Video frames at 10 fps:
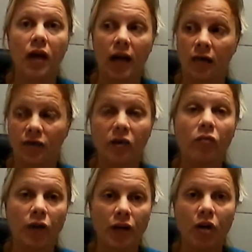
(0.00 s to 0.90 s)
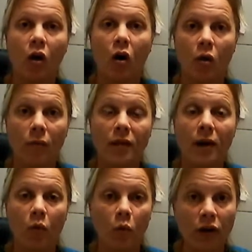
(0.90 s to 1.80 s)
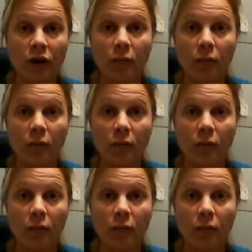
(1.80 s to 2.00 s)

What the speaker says: And feel free to call me. My work